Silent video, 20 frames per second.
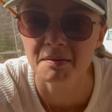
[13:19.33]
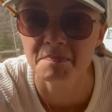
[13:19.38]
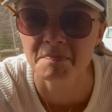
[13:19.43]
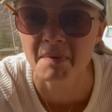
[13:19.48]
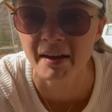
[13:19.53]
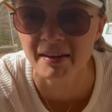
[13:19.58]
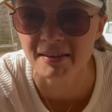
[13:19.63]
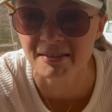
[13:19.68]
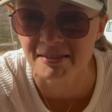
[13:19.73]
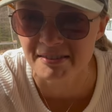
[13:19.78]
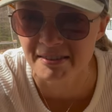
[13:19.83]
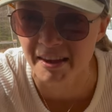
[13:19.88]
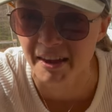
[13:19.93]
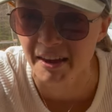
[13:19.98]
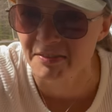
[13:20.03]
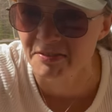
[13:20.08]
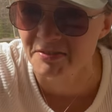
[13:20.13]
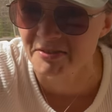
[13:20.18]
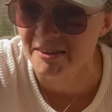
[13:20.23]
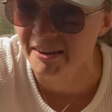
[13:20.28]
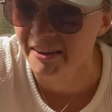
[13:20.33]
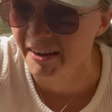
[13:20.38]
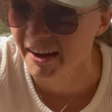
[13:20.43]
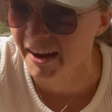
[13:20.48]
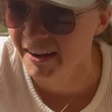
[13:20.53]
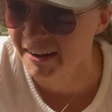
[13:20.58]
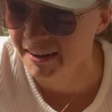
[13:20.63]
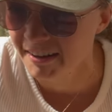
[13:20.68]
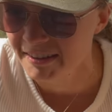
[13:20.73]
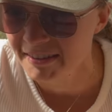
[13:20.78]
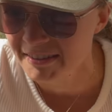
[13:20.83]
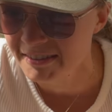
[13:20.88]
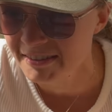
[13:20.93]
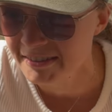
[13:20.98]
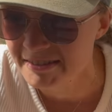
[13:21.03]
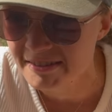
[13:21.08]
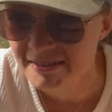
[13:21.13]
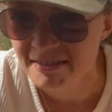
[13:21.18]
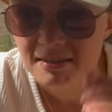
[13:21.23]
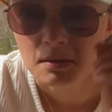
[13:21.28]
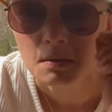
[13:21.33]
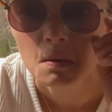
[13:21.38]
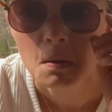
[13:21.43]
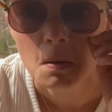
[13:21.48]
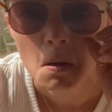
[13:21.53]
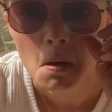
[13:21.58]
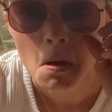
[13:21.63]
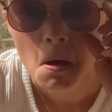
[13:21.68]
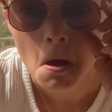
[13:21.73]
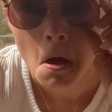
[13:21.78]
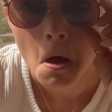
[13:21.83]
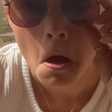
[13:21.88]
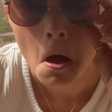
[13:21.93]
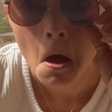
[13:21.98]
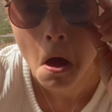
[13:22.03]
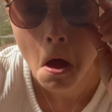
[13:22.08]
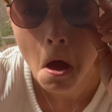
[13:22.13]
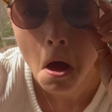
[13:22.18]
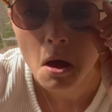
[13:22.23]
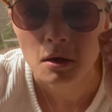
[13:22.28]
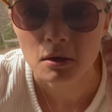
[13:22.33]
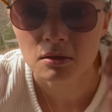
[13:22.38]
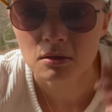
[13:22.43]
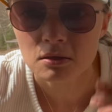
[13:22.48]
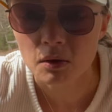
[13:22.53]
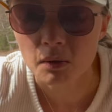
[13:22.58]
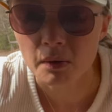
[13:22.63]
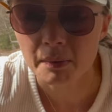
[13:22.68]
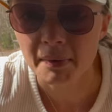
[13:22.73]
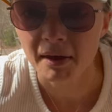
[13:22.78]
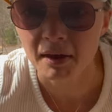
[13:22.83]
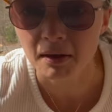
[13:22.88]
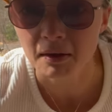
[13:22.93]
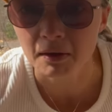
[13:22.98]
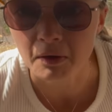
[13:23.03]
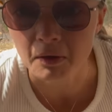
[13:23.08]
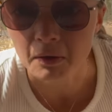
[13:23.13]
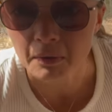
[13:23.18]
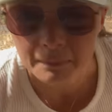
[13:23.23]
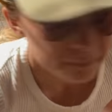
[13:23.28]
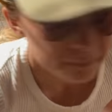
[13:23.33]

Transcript: my safety goggles. So we're making do.